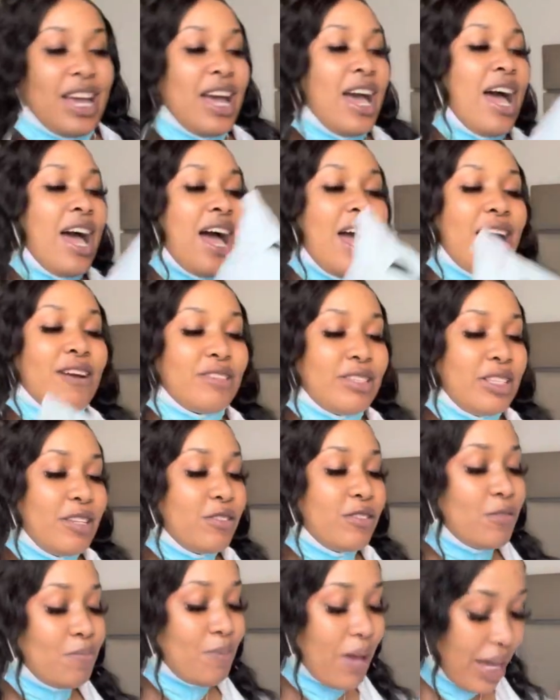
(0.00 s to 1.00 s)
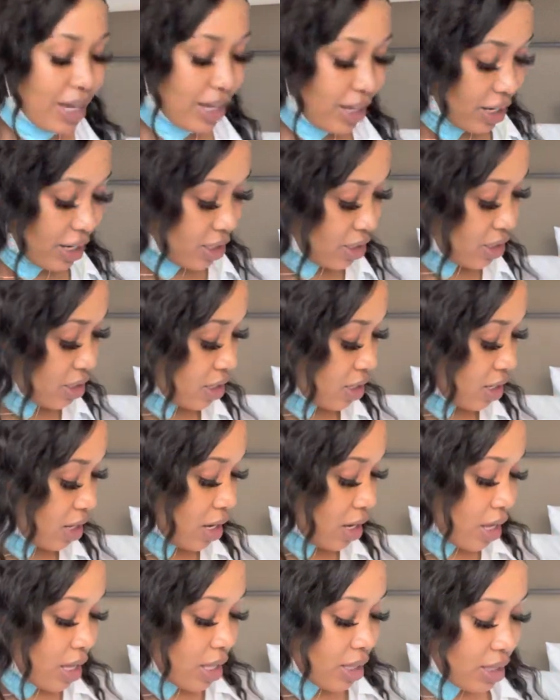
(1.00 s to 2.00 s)
received a package.
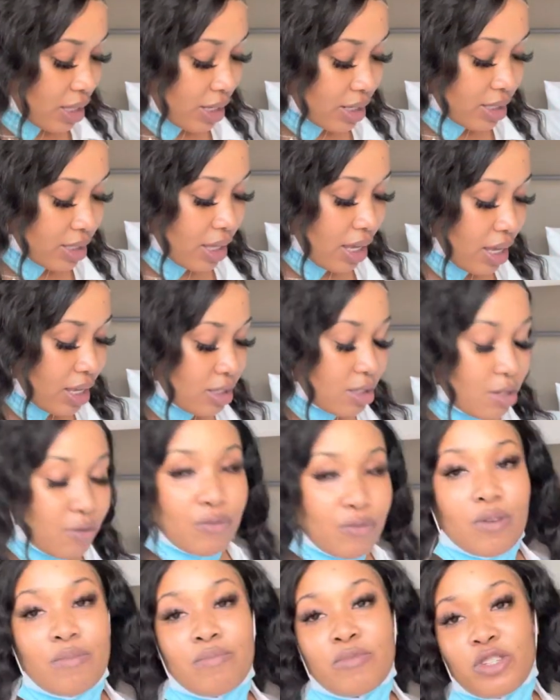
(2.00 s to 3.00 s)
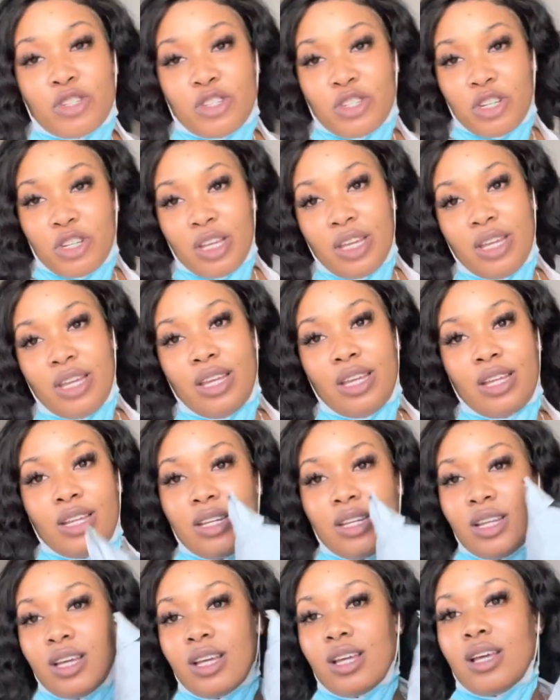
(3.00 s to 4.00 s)
This is from SHEIN.
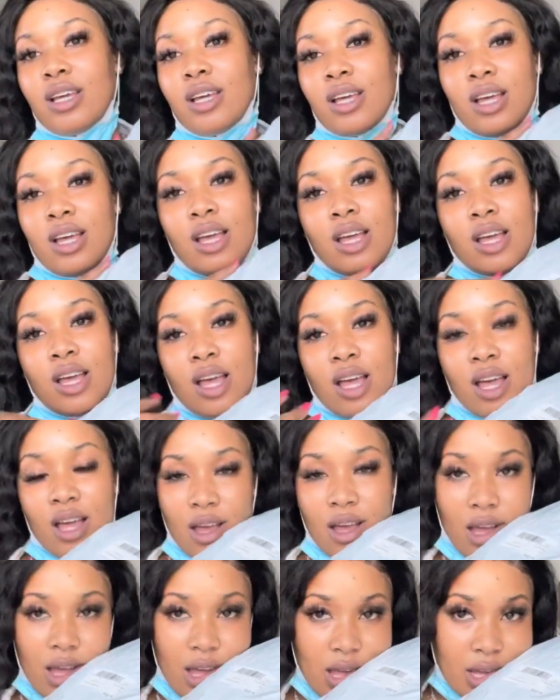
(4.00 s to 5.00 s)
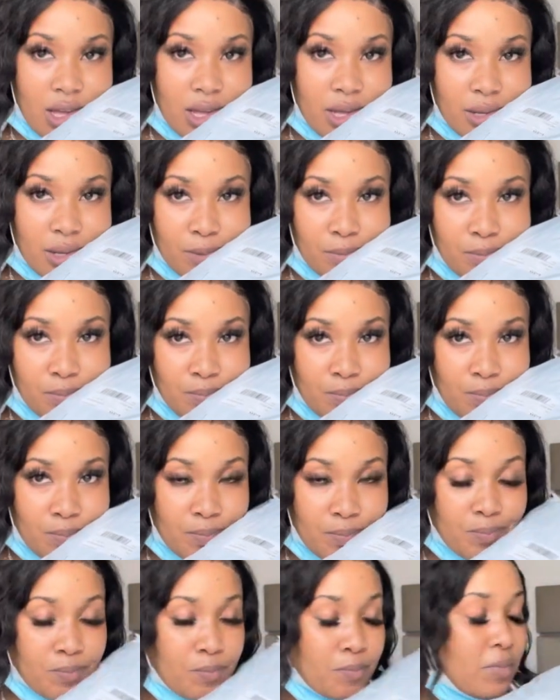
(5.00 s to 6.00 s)
And
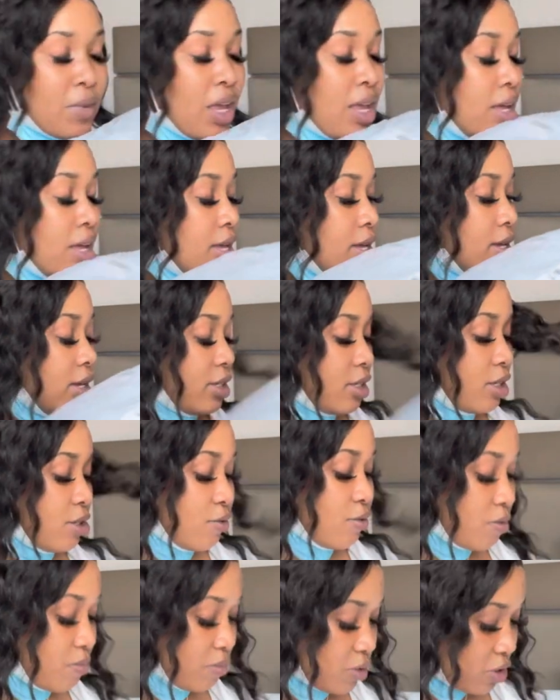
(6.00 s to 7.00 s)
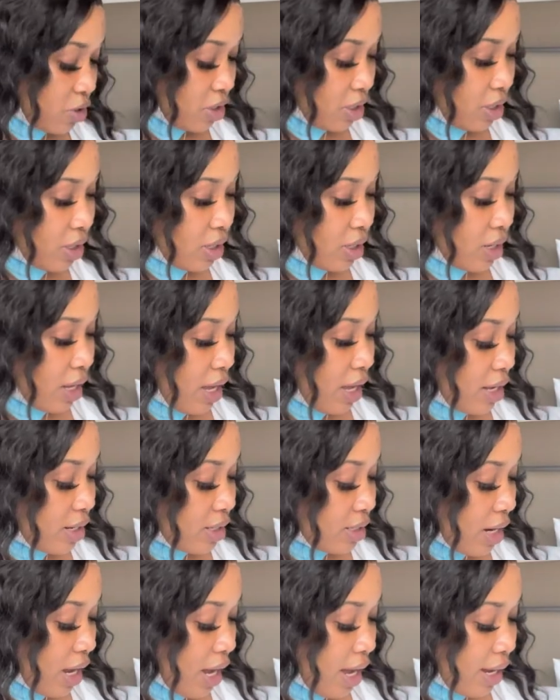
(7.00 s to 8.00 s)

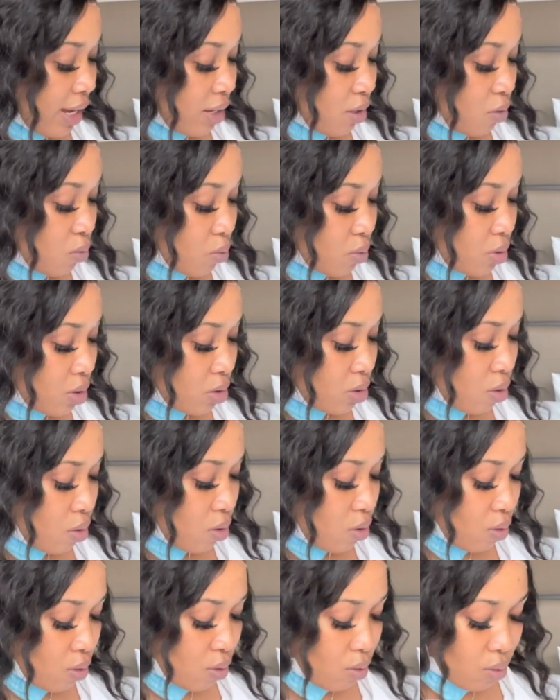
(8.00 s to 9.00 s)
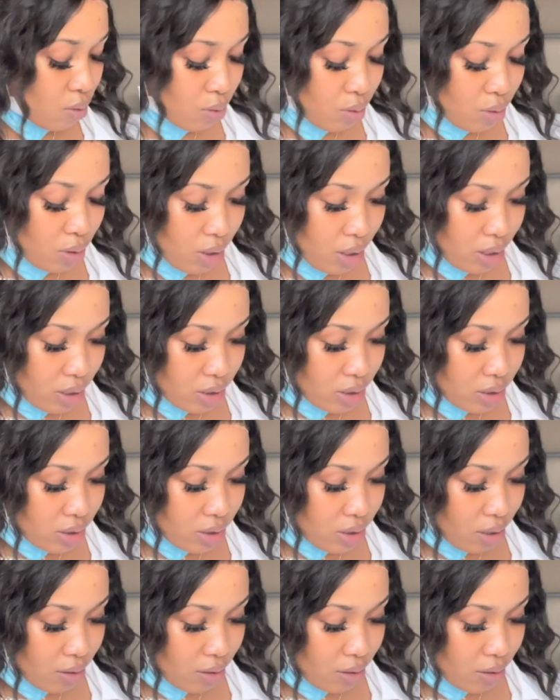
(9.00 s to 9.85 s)
I ordered a whole lot of stuff.